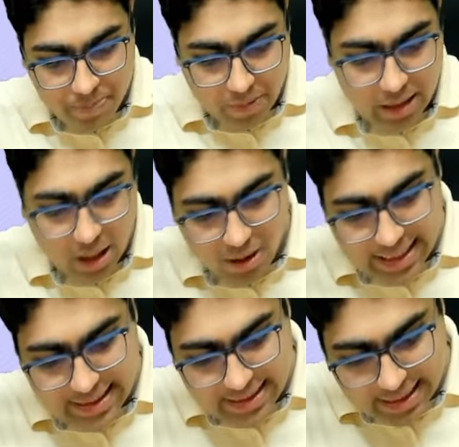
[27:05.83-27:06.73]
Now
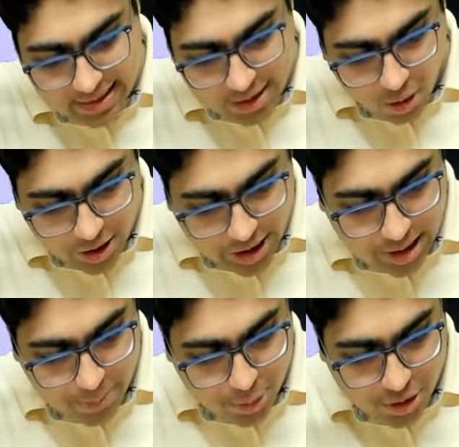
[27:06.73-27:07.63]
let's say in the audit
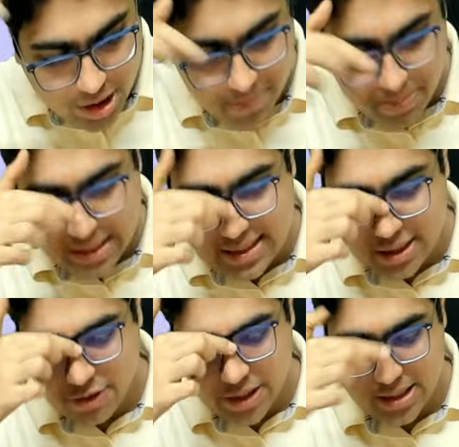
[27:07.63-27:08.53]
report on complete set
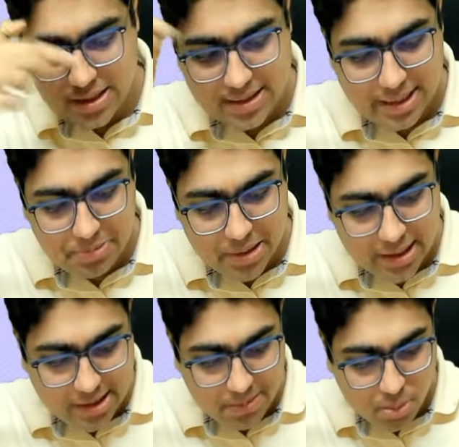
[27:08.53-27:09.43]
of financial statement,
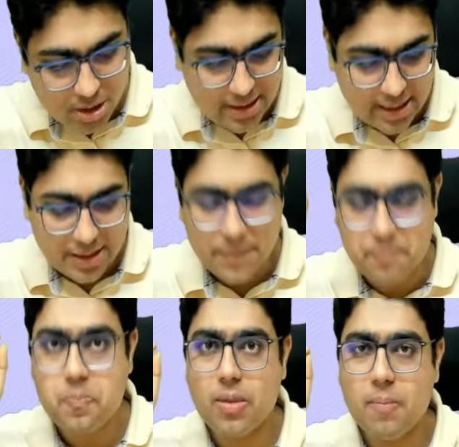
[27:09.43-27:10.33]
there's a MURG section,